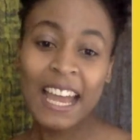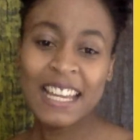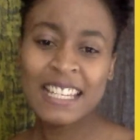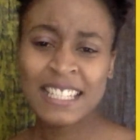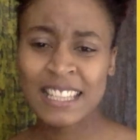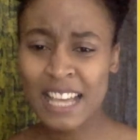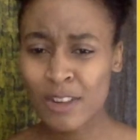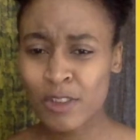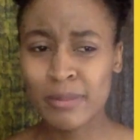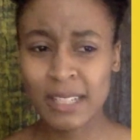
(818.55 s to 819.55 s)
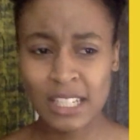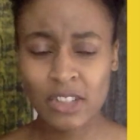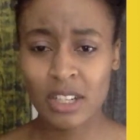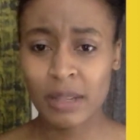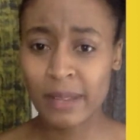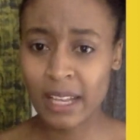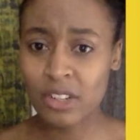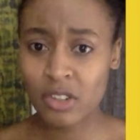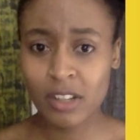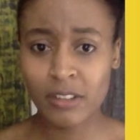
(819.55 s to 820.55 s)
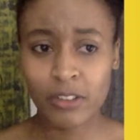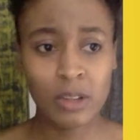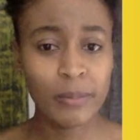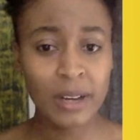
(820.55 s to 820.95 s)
And that could literally be a trigger for you.